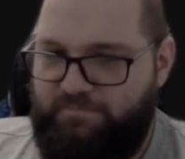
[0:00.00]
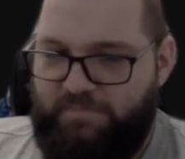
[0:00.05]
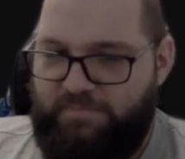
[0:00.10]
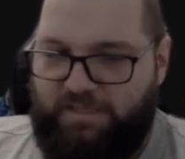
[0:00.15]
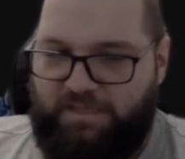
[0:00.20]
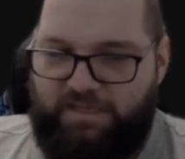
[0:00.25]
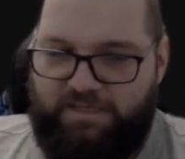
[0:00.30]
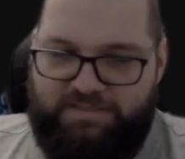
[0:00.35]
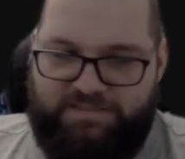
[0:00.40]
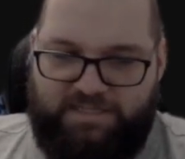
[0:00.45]

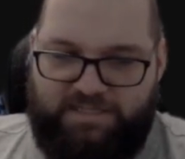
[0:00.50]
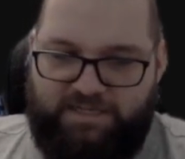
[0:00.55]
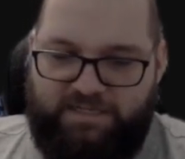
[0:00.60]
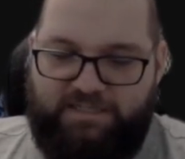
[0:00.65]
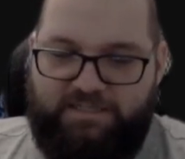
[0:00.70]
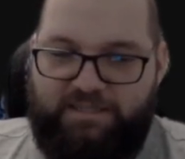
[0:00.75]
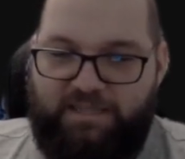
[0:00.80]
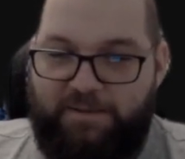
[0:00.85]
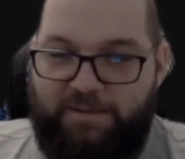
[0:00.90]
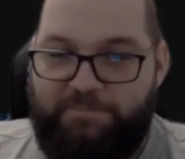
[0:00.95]
has like
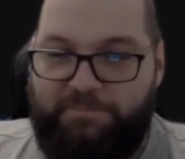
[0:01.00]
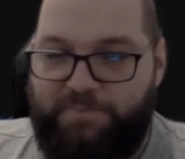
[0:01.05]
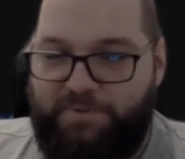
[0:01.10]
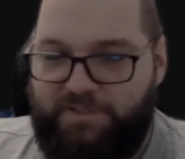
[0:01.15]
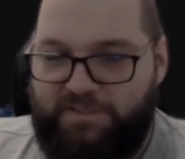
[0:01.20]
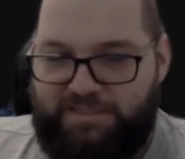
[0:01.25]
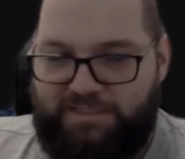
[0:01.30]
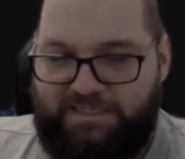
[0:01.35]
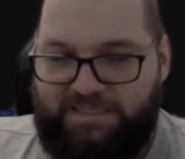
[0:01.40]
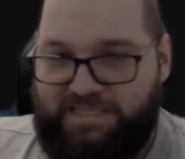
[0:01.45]

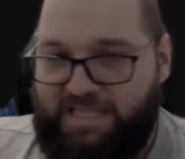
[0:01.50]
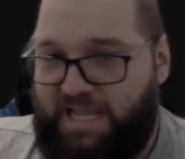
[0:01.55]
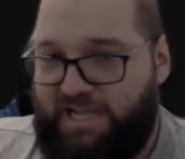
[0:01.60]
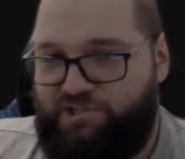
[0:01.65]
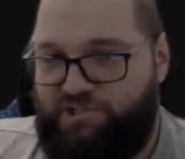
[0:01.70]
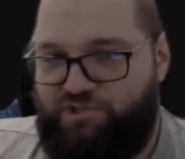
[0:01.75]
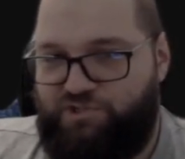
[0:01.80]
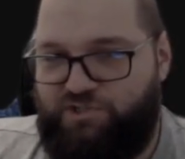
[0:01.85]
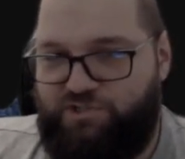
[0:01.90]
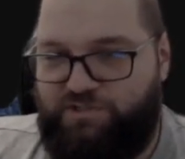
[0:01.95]
temper
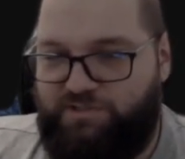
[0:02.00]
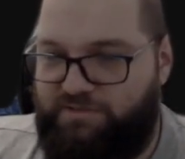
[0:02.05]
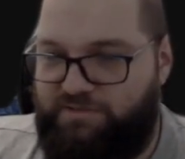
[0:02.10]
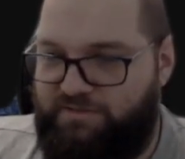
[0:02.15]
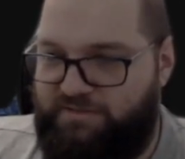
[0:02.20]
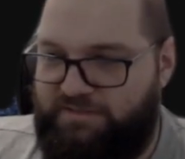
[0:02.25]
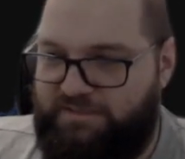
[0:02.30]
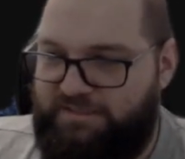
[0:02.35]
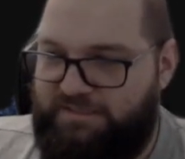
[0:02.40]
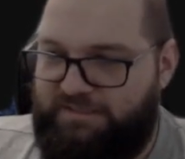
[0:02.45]
clash,
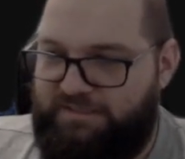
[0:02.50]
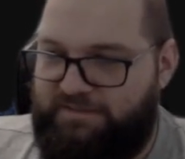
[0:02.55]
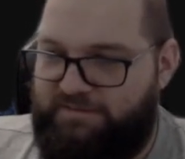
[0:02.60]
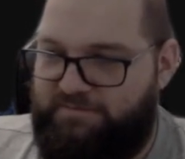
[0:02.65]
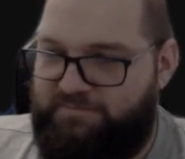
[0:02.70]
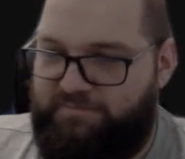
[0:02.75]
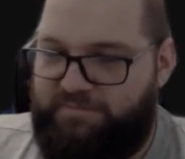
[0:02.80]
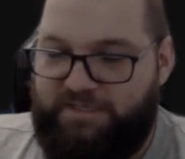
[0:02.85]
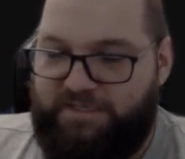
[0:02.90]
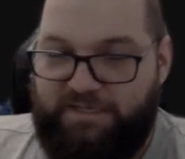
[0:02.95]

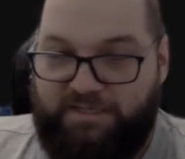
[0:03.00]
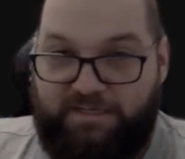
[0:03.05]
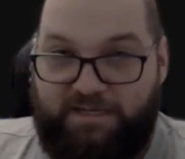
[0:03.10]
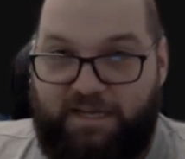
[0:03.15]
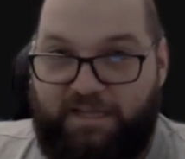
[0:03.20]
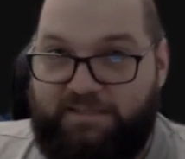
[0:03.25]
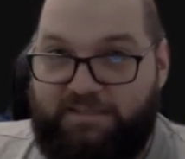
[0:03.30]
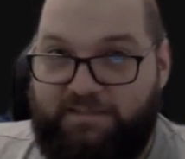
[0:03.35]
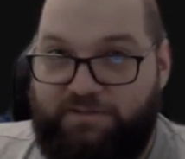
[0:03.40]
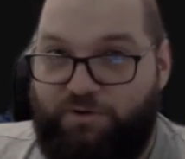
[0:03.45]

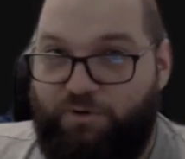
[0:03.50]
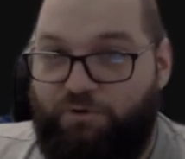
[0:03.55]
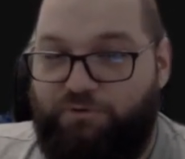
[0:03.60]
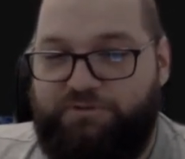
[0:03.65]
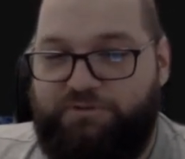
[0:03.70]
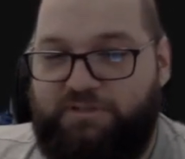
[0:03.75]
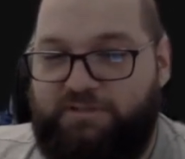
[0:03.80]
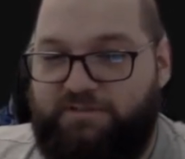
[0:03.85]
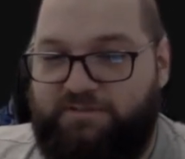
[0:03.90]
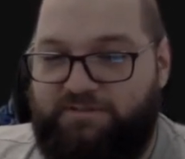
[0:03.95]
create a
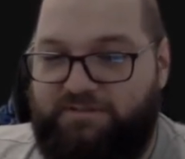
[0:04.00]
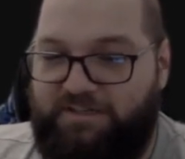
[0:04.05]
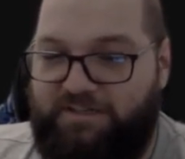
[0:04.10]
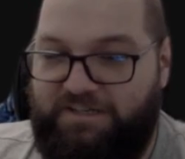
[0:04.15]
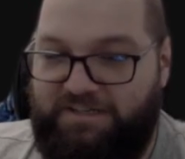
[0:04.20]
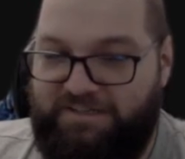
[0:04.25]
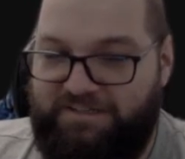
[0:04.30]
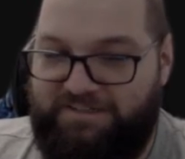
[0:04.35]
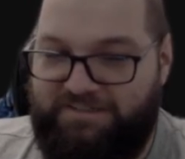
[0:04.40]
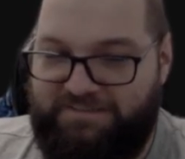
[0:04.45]
gold,
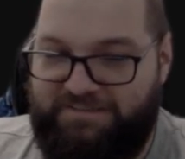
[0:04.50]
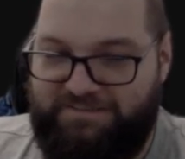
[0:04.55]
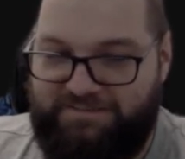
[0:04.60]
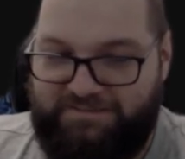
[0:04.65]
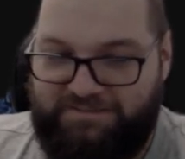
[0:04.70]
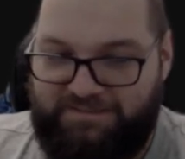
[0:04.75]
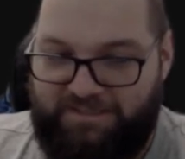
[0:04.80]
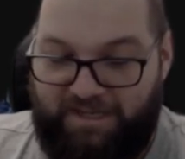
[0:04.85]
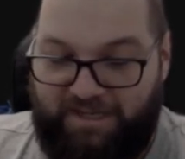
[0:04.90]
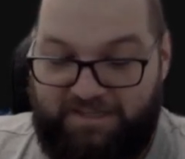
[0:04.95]

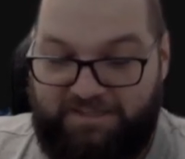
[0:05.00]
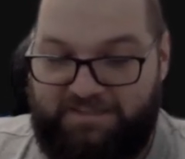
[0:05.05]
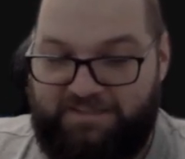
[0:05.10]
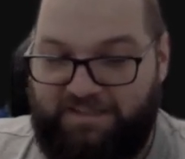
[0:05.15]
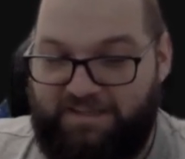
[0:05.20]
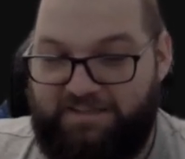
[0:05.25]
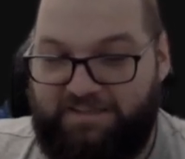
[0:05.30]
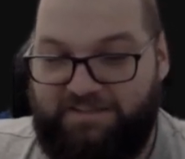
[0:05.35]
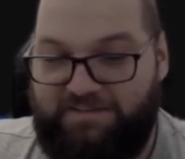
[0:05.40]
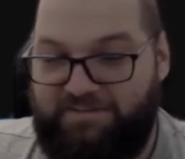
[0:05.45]
right?
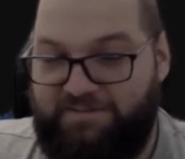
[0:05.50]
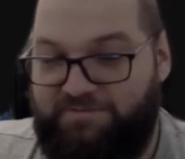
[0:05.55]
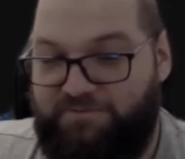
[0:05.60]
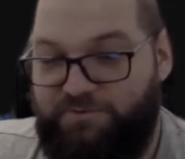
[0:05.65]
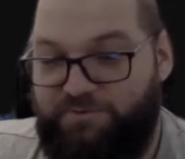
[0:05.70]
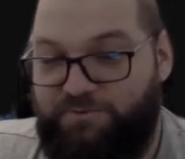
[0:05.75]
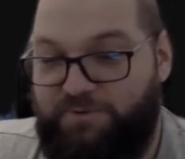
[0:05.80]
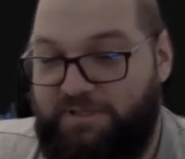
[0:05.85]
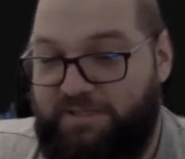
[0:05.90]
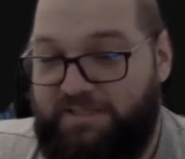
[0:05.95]
Like if you
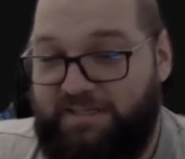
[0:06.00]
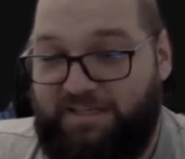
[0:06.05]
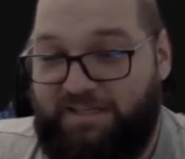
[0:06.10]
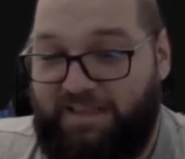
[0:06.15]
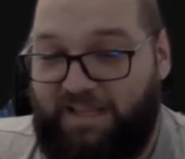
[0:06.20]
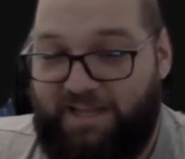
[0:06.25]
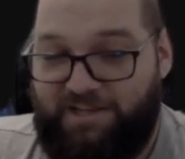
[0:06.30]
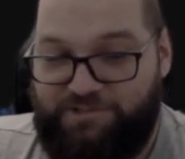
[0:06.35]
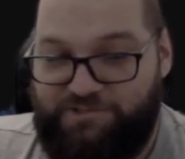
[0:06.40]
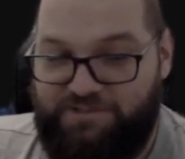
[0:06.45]
win the
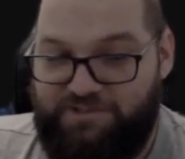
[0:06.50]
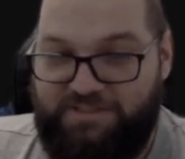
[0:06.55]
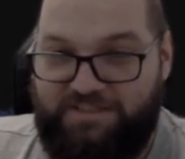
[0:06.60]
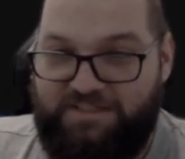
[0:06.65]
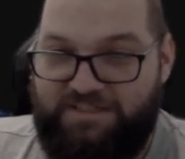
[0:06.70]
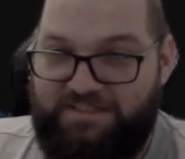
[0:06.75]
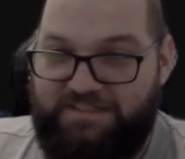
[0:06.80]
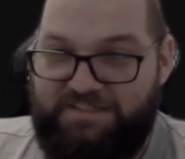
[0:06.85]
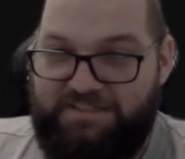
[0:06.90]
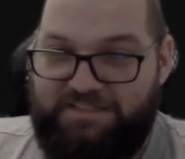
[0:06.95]
clash,
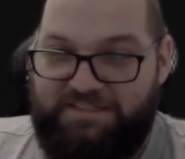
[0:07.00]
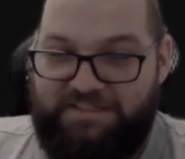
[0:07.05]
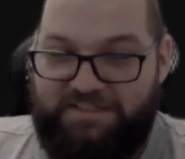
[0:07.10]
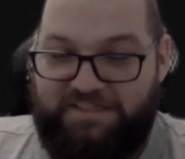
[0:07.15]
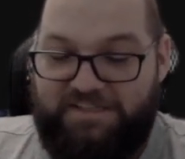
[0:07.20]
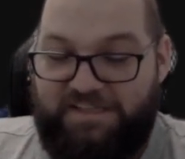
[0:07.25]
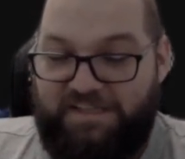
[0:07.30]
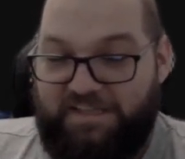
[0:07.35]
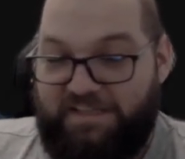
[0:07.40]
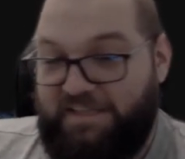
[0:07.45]

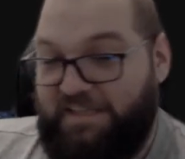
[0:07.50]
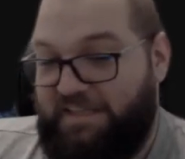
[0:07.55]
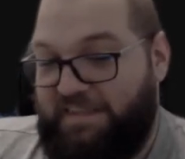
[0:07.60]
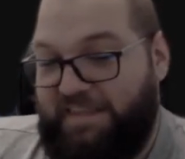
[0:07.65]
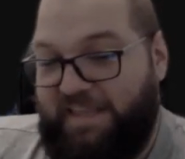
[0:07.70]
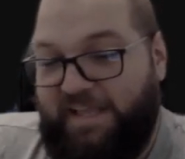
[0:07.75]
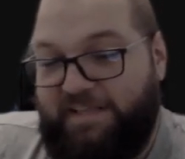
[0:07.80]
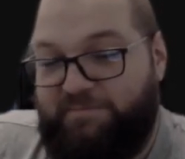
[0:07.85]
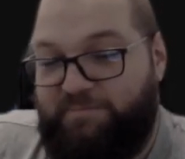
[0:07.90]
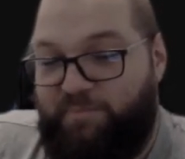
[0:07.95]
at
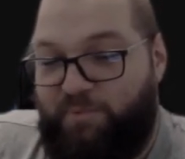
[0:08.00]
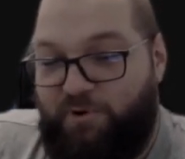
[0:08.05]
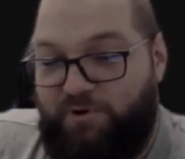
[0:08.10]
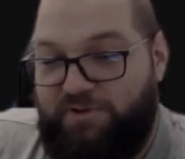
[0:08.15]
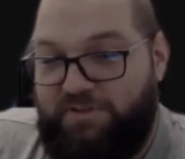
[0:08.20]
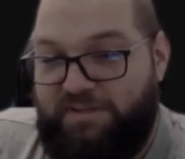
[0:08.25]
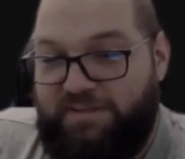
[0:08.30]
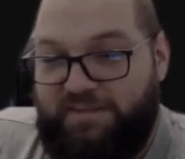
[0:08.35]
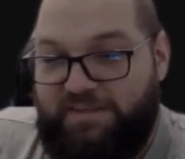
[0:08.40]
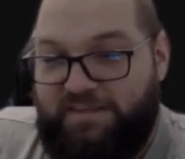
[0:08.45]
that
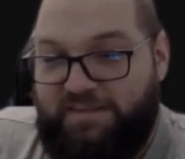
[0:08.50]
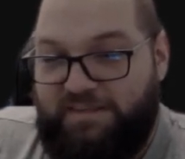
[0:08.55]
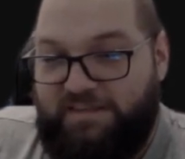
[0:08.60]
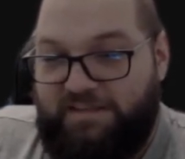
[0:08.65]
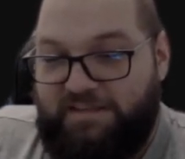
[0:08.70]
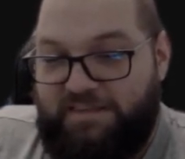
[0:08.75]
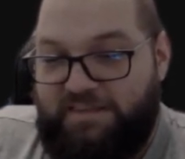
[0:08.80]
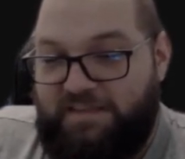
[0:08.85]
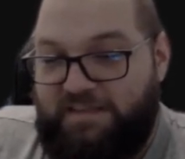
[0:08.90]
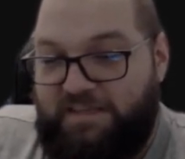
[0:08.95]
point,
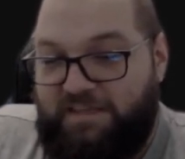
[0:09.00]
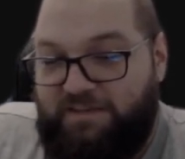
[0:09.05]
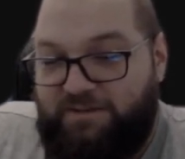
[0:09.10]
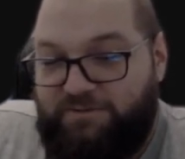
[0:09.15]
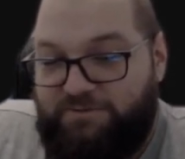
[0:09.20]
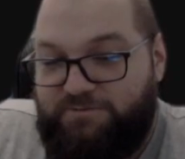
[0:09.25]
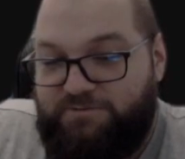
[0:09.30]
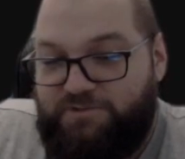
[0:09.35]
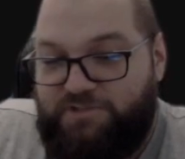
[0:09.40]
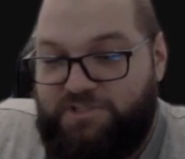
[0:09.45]
the
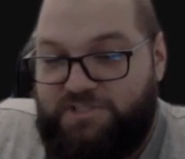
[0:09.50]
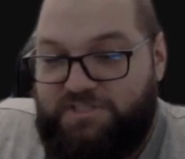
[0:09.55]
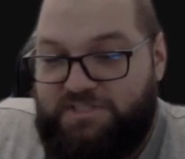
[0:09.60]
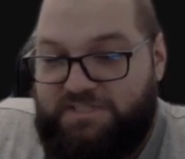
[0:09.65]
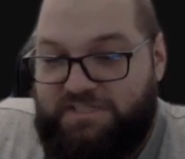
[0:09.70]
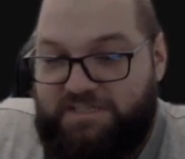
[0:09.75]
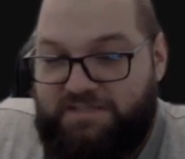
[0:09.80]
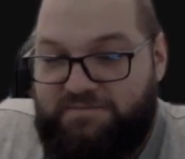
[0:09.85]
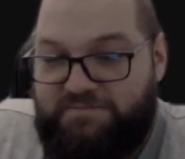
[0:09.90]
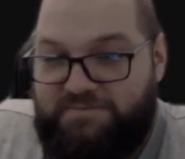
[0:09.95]
hero just
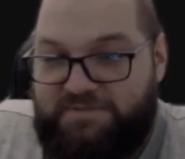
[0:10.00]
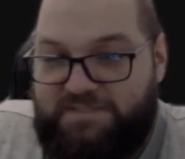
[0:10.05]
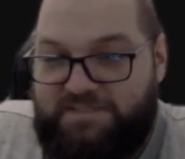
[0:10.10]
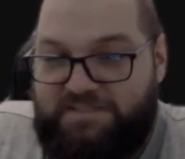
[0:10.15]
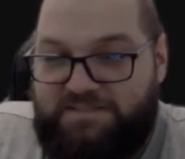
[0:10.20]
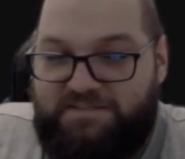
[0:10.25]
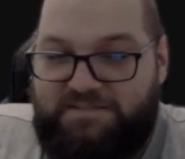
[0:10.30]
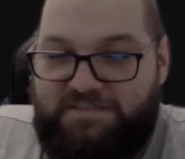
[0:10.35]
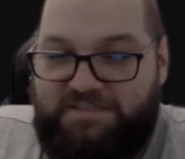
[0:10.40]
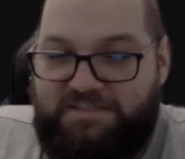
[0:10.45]
seems